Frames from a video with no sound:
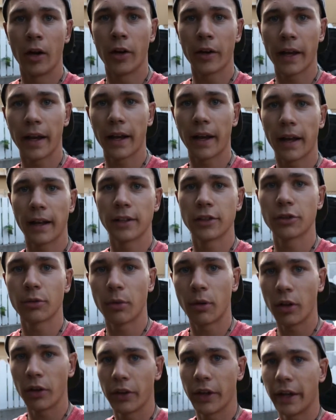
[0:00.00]
Okay guys, so
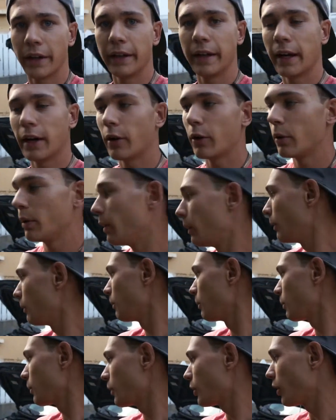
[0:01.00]
we're all done now.
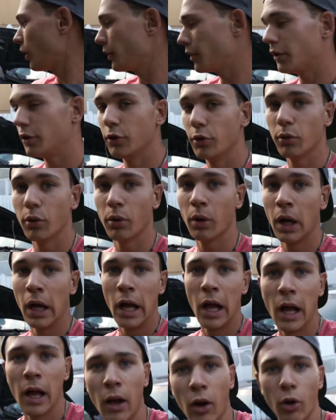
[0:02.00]
Got the new
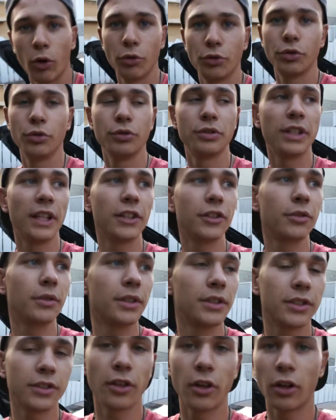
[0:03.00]
O2 sensor
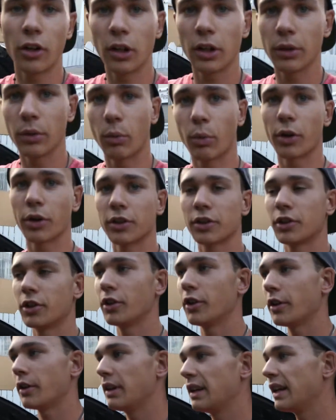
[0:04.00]
installed, it works
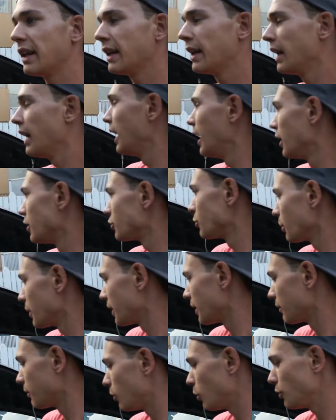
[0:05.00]
good. It's
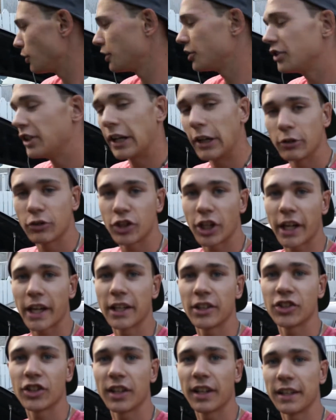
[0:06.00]
reading voltage now, check
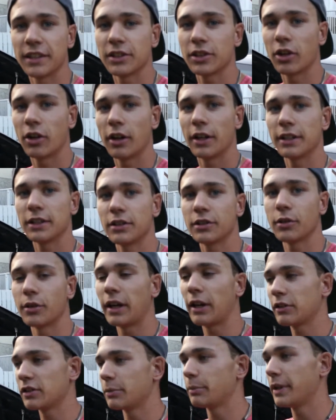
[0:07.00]
engine light's gone, so
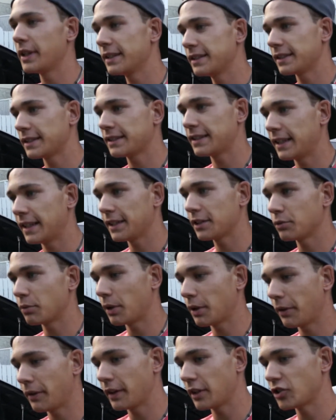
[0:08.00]
that was a big success,
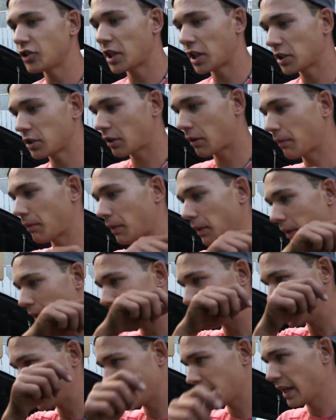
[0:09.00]
one thing checked off the
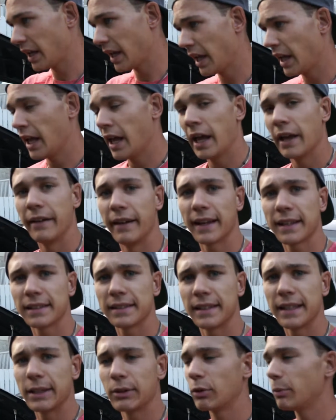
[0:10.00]
list. Next
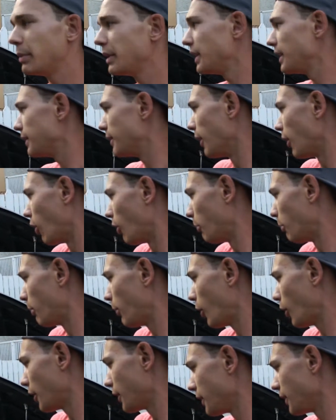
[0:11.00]
thing will be the
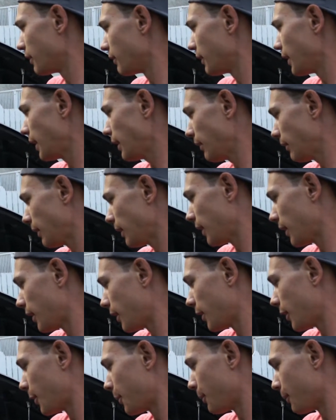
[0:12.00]
body of it,
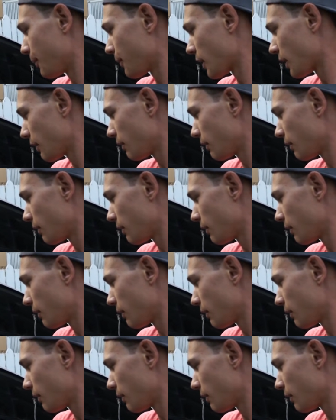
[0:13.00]
um,